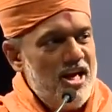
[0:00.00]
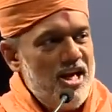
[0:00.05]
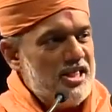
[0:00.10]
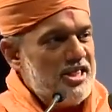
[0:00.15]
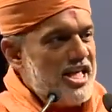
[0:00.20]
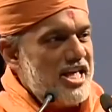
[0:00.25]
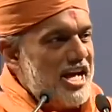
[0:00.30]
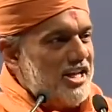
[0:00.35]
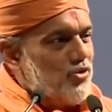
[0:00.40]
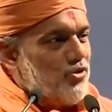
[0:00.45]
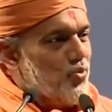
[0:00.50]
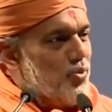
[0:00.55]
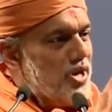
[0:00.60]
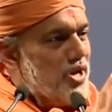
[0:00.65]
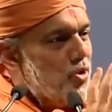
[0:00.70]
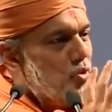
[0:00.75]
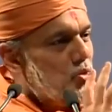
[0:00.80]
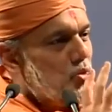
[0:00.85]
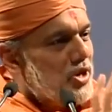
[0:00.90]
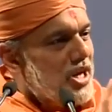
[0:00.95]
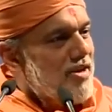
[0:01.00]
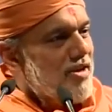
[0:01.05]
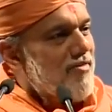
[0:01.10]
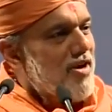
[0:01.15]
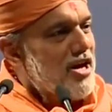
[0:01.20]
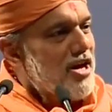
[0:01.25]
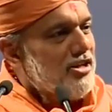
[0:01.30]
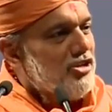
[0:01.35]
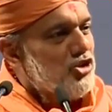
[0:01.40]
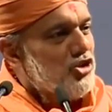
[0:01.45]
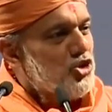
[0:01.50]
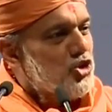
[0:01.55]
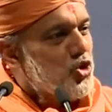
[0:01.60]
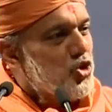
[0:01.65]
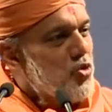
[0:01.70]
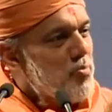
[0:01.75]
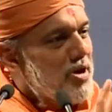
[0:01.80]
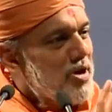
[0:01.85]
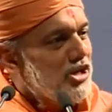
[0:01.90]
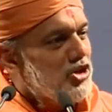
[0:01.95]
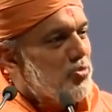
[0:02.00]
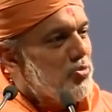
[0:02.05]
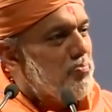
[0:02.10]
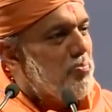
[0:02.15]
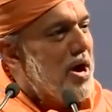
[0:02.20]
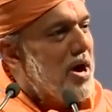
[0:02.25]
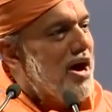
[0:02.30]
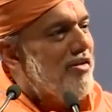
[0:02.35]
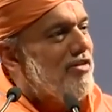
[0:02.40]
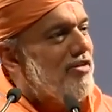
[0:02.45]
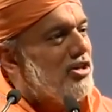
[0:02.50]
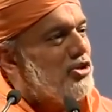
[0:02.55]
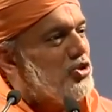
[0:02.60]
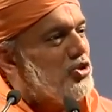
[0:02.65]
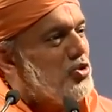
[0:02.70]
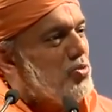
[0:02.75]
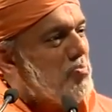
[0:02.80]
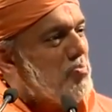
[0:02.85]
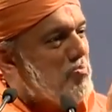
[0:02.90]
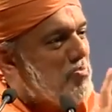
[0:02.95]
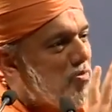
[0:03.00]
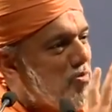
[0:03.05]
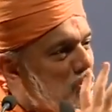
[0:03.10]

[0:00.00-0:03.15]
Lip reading: that we have given too much power to